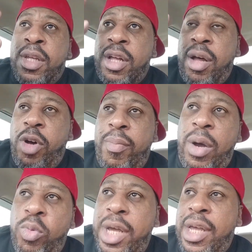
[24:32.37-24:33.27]
I'm on my
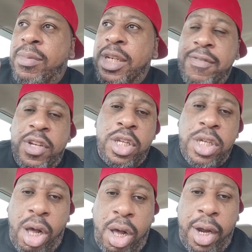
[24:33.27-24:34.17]
way. I'm leaving the
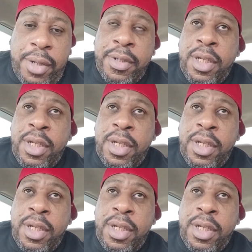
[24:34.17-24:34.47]
yard.